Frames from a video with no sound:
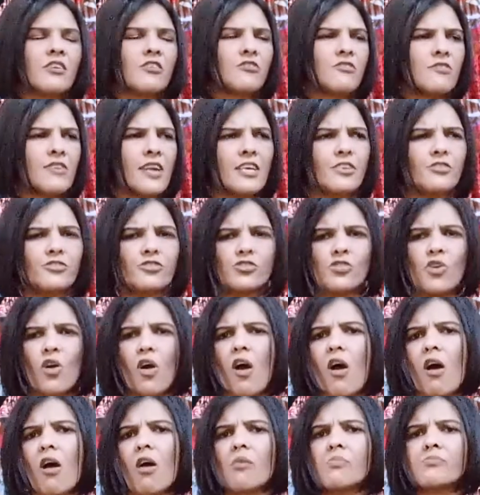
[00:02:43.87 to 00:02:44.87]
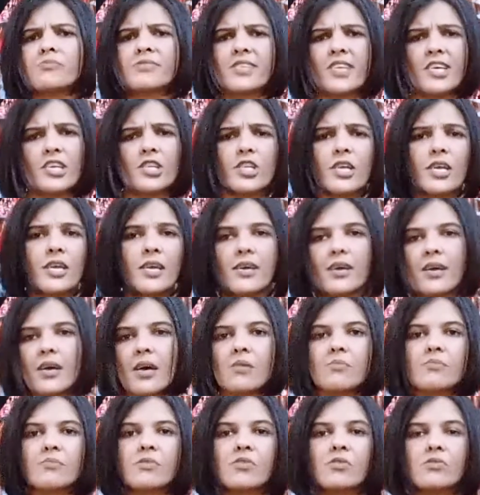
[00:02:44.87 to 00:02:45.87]
Great job, great
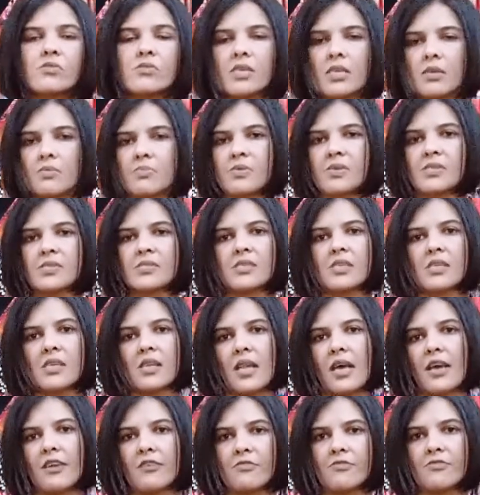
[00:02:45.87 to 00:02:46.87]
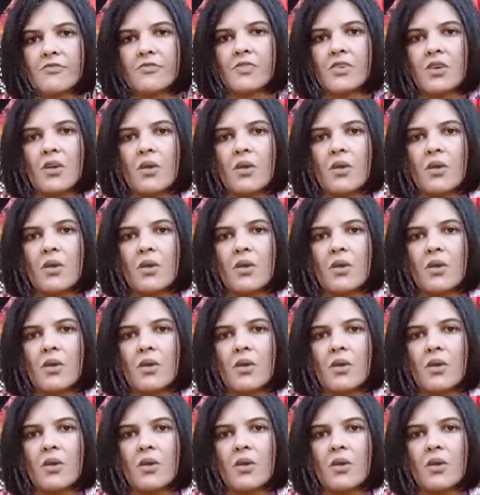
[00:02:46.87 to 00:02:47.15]
income, great personal life,